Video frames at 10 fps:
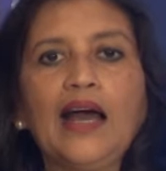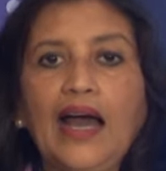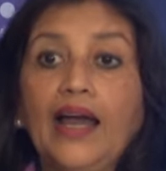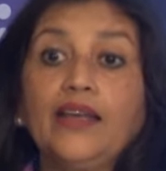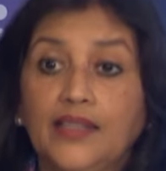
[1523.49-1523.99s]

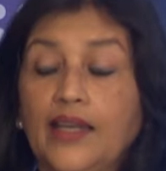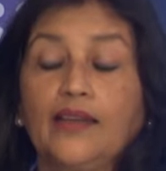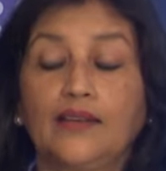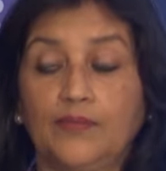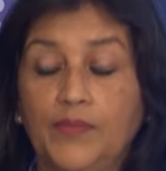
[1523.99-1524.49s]
I
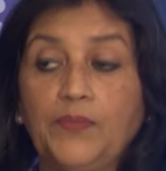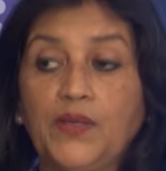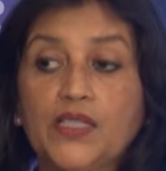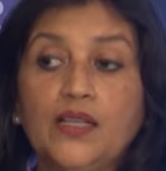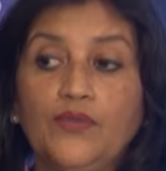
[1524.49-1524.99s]
think my
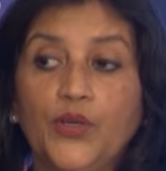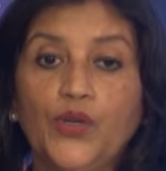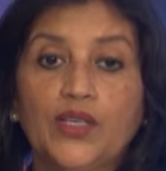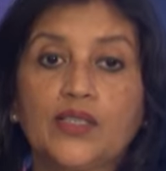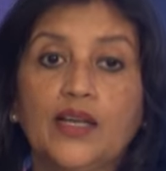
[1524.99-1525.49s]
personal view
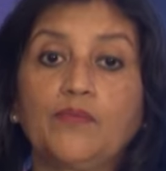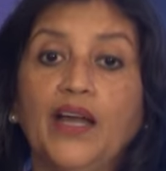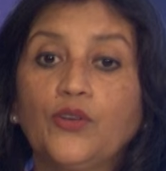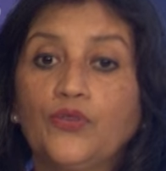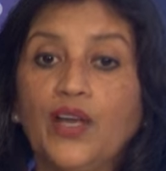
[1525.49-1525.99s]
is that
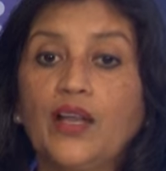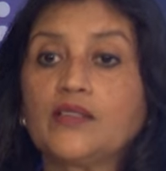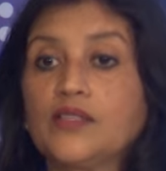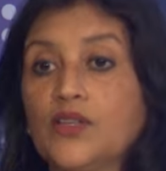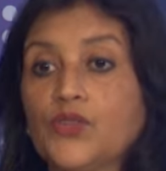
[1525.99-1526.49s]

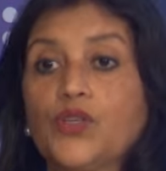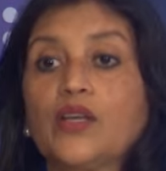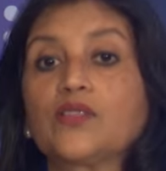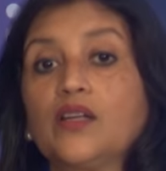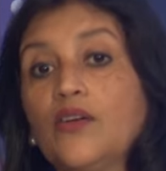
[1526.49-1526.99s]
microfinance industry
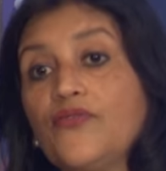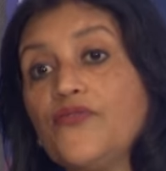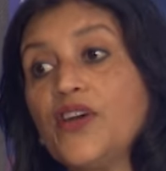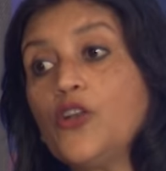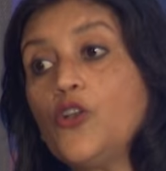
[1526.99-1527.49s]
has done a
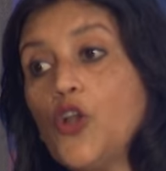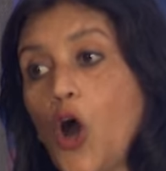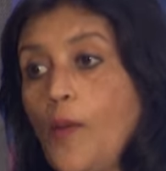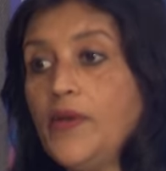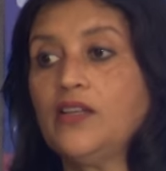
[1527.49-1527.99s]

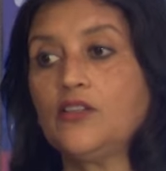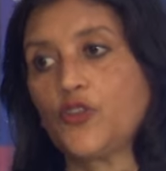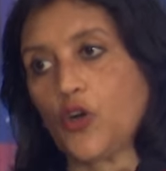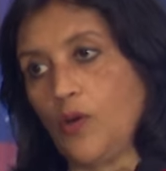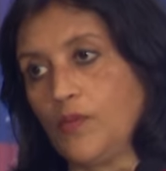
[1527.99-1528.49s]
phenomenal
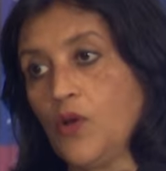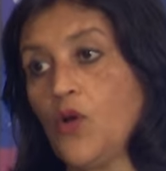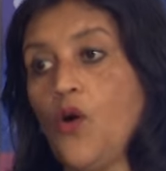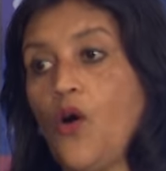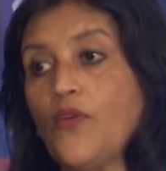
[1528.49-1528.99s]
job
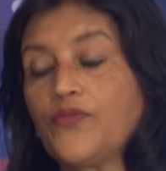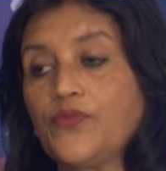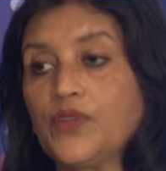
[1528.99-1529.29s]
of